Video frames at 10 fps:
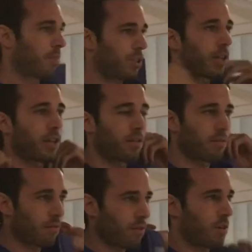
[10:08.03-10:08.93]
the jacket.
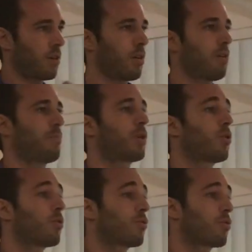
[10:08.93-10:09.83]

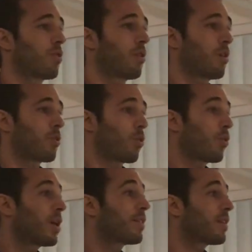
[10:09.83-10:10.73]
Because the
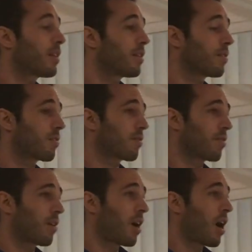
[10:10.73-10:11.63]
reality is,
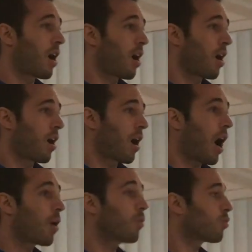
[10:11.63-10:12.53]

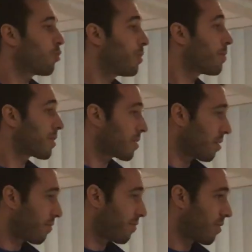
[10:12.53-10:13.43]
I want to be
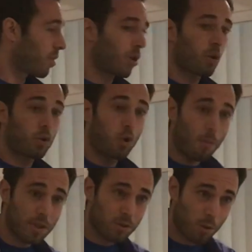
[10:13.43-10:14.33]
myself.
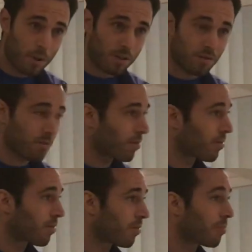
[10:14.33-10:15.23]
Thomas.
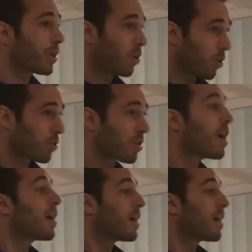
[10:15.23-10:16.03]
Because